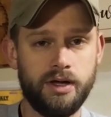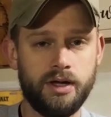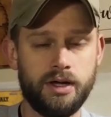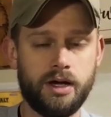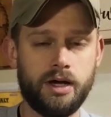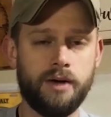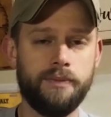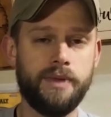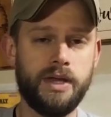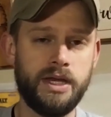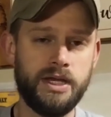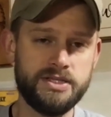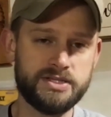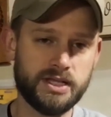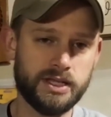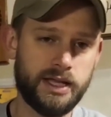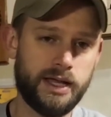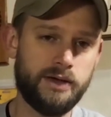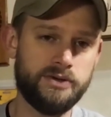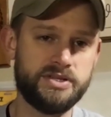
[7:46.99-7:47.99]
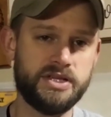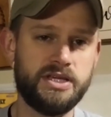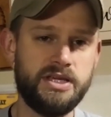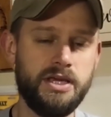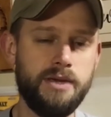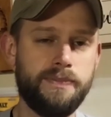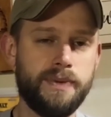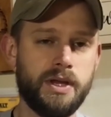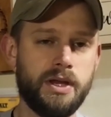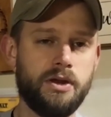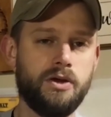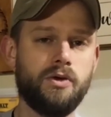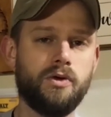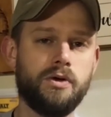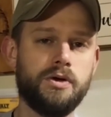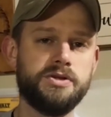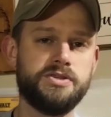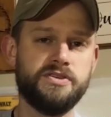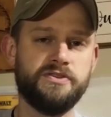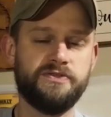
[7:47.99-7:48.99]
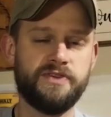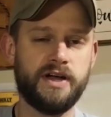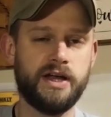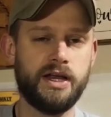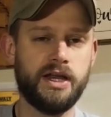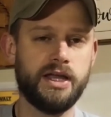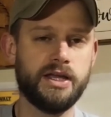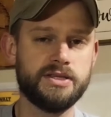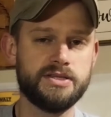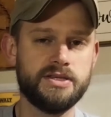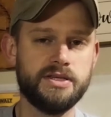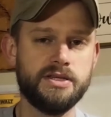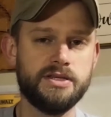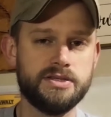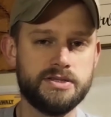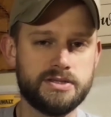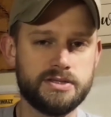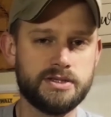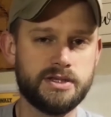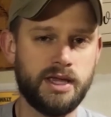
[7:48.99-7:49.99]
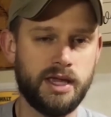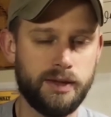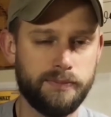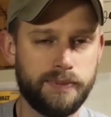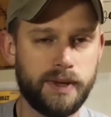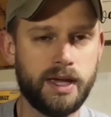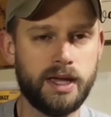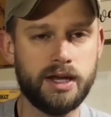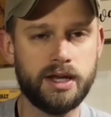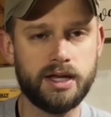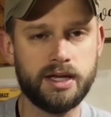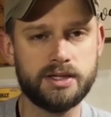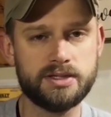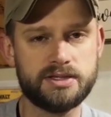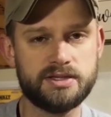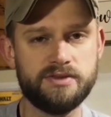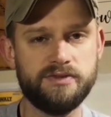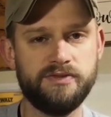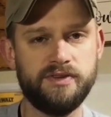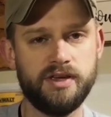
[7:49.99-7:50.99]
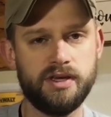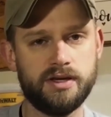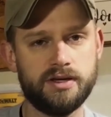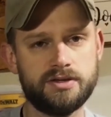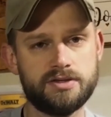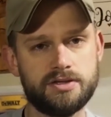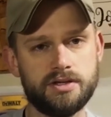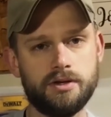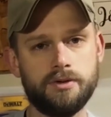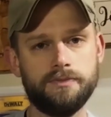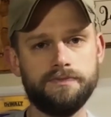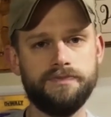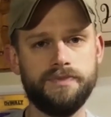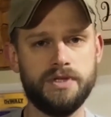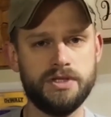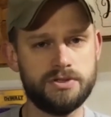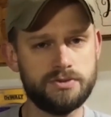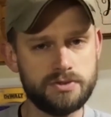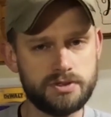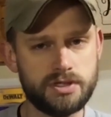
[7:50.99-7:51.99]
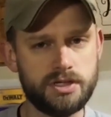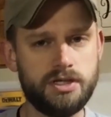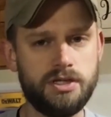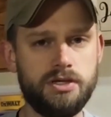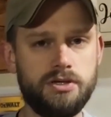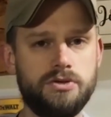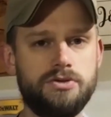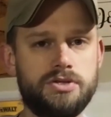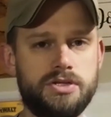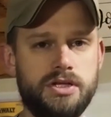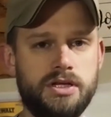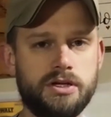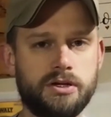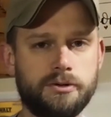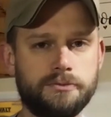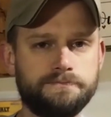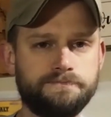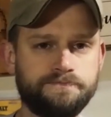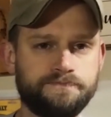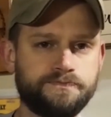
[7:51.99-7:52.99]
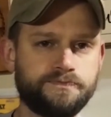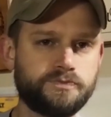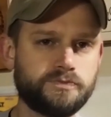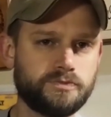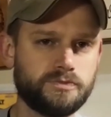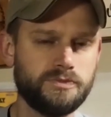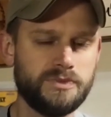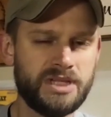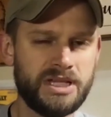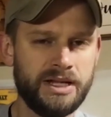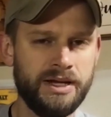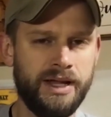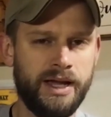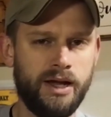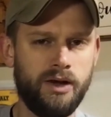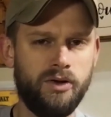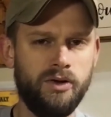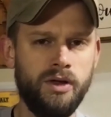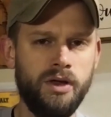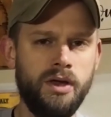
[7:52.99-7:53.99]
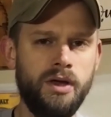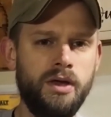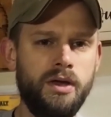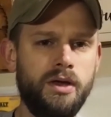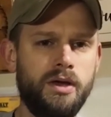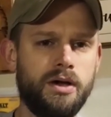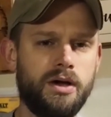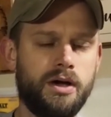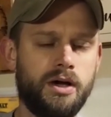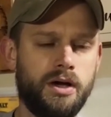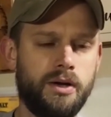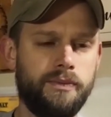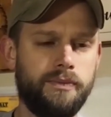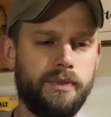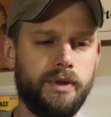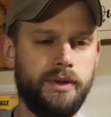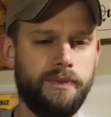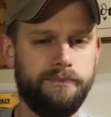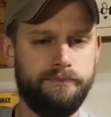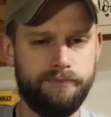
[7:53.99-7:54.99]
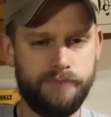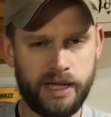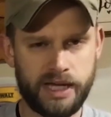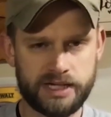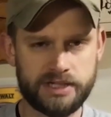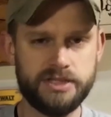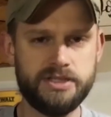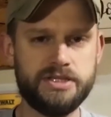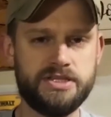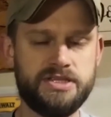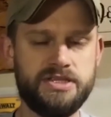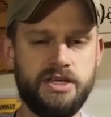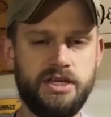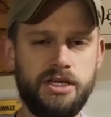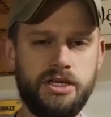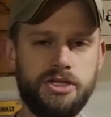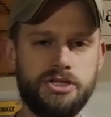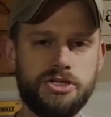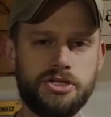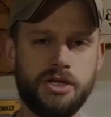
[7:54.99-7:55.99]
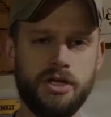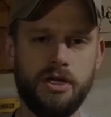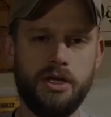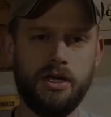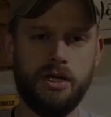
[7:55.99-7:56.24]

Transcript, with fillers: Um, and he's allowed to keep it in order to finance his campaign against Sevilla. So this was a huge deal. Now, um, back to the siege.